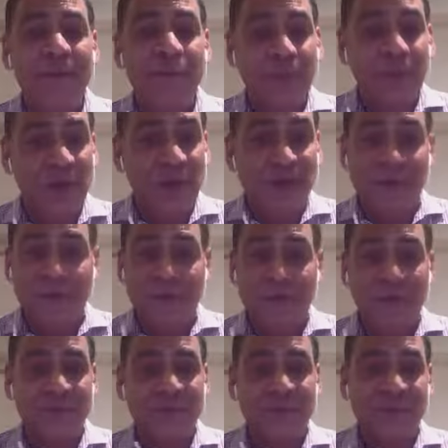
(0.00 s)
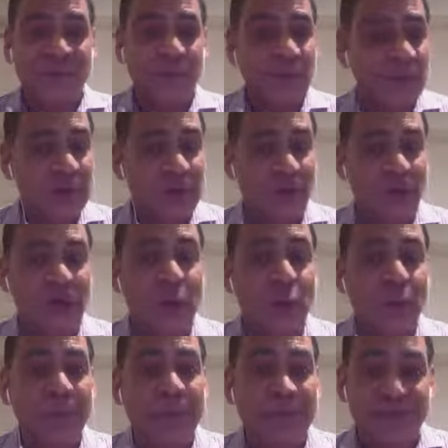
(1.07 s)
their platforms into what we call an
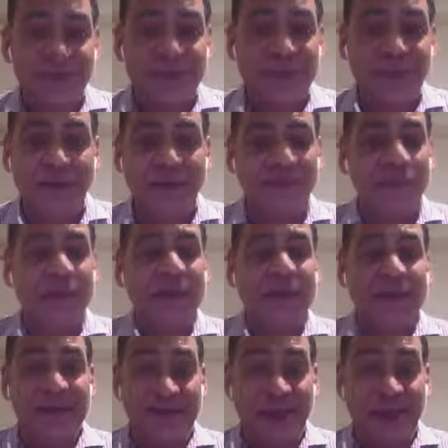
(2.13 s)
open STL format.